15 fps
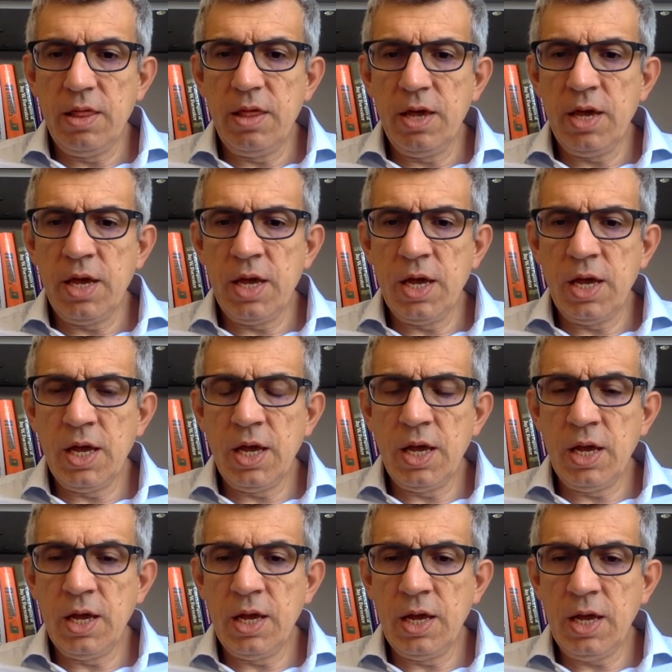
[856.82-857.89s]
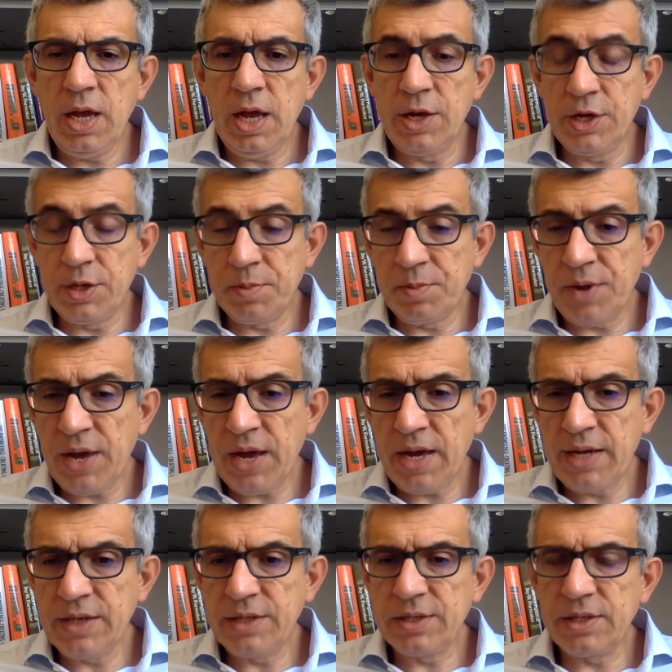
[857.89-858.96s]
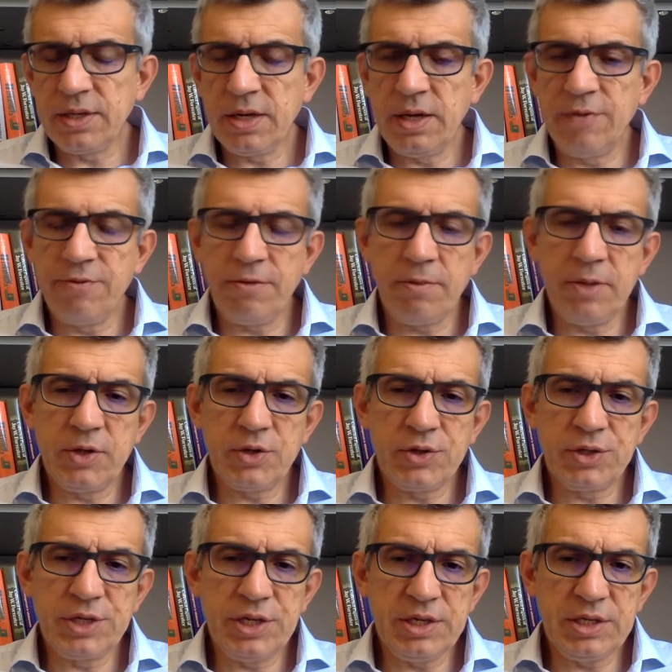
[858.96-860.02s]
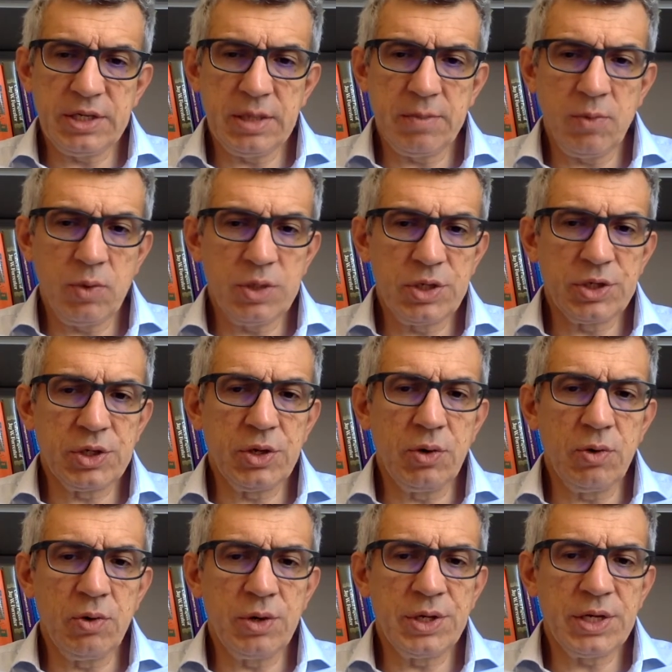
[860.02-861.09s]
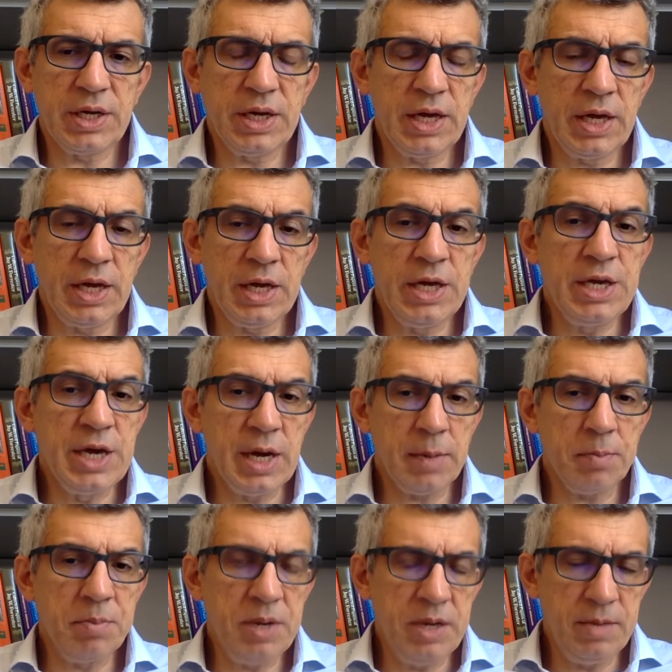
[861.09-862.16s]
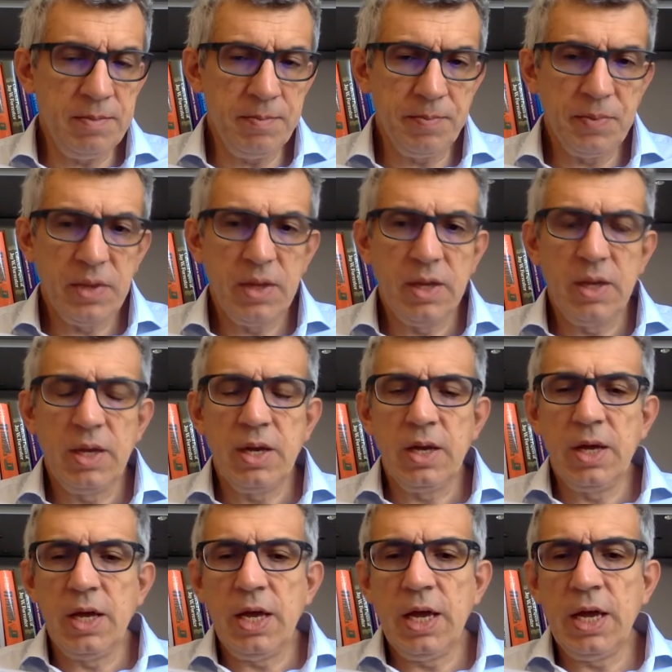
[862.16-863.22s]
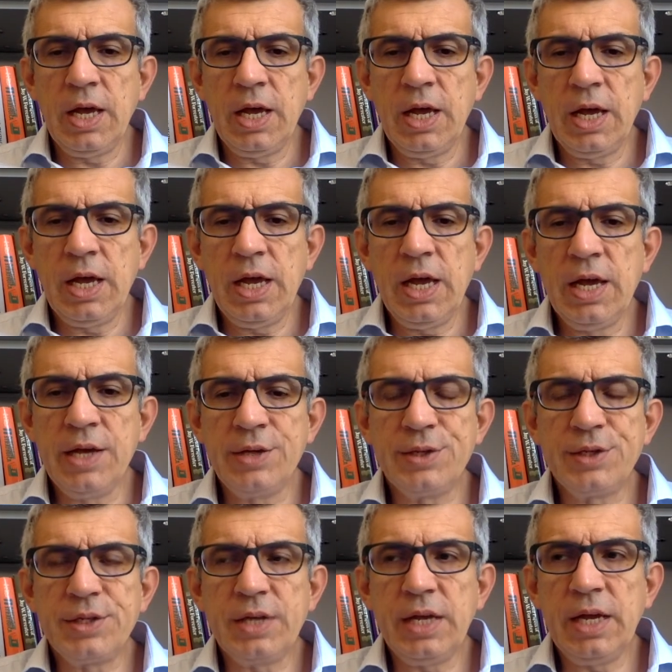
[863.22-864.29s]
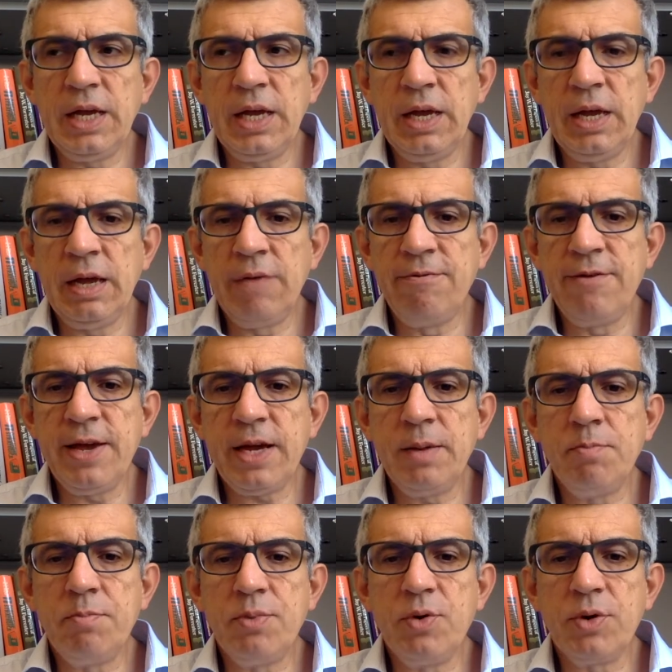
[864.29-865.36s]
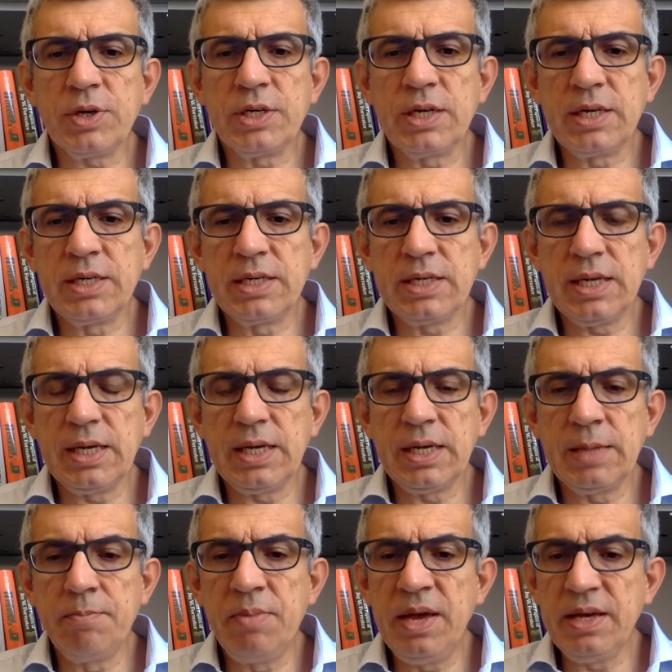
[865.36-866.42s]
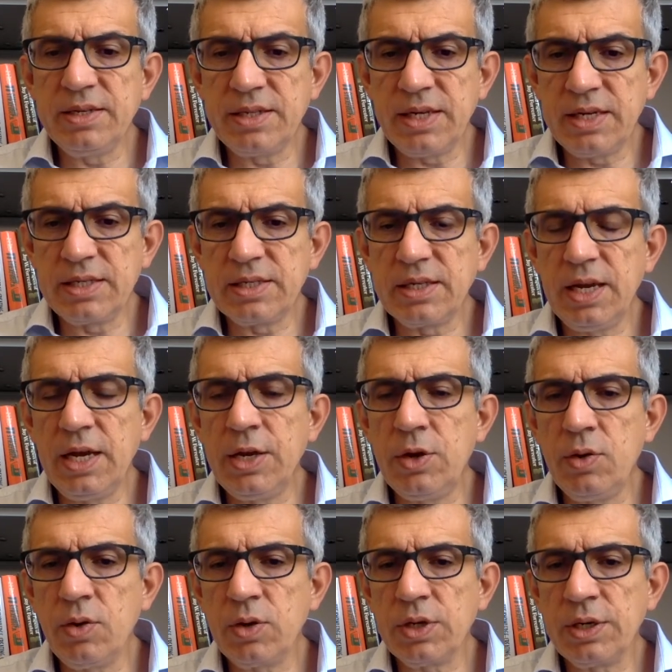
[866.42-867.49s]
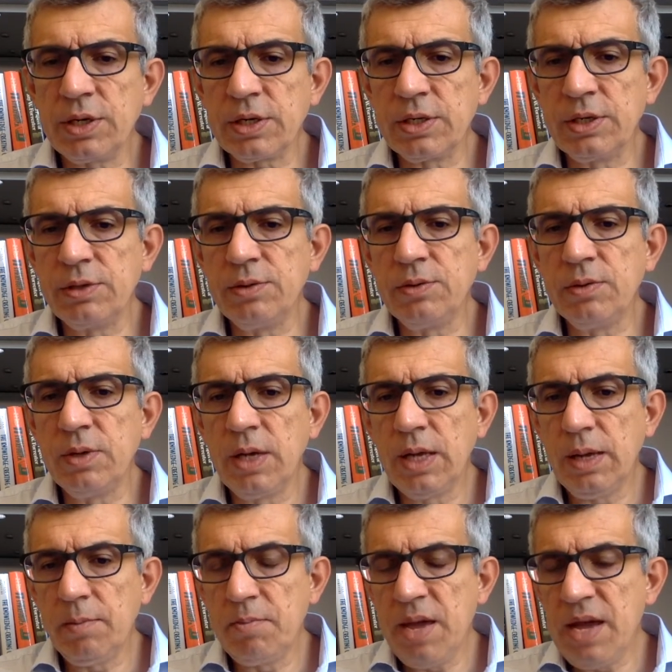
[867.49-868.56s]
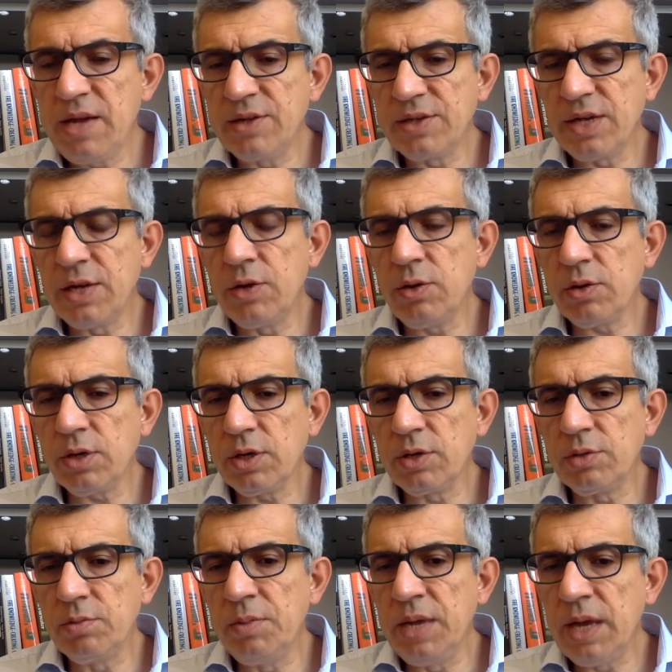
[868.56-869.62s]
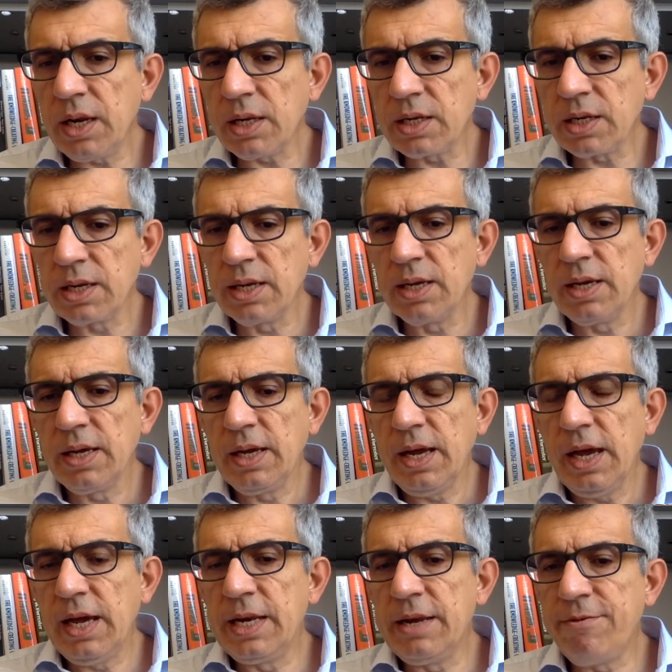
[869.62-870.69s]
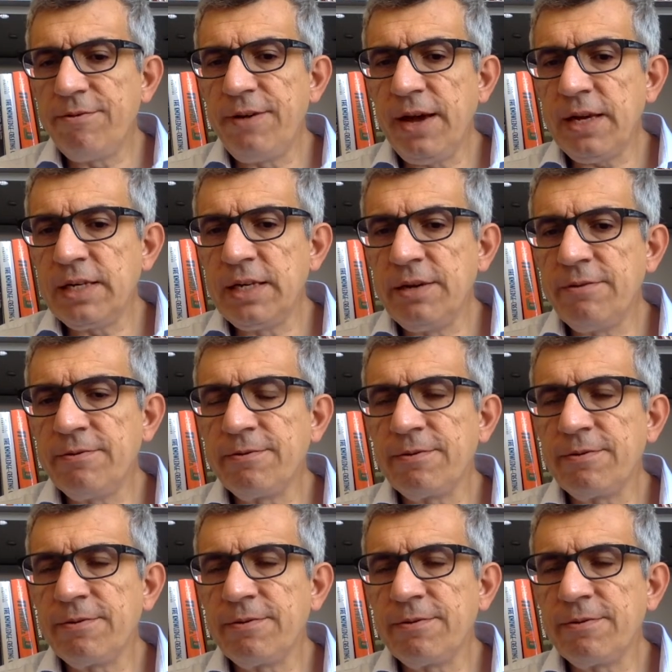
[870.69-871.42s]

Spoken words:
The enterprise information system, what is called ERP, is a very important basics in order to build an effective